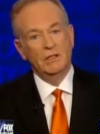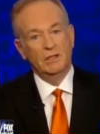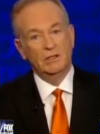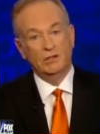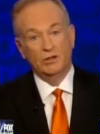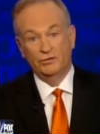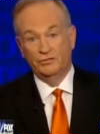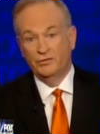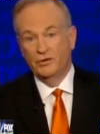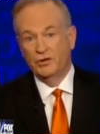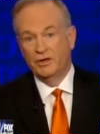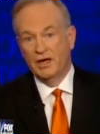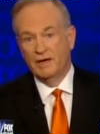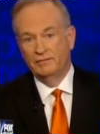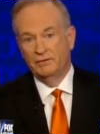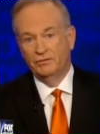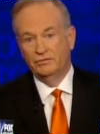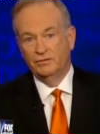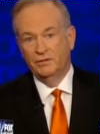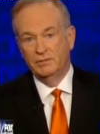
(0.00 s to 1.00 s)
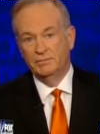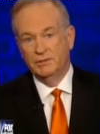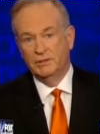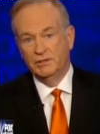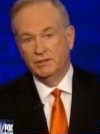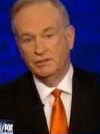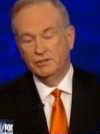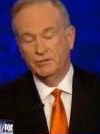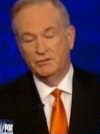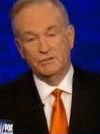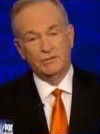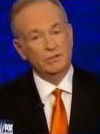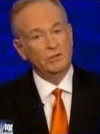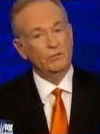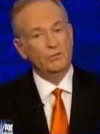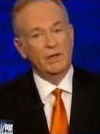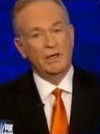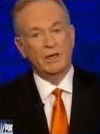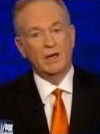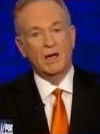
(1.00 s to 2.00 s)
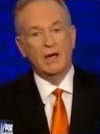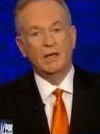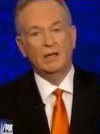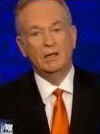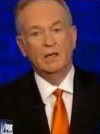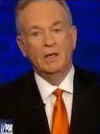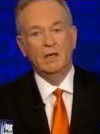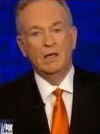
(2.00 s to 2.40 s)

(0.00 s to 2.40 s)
Close vote, obviously, but the issue's still red hot.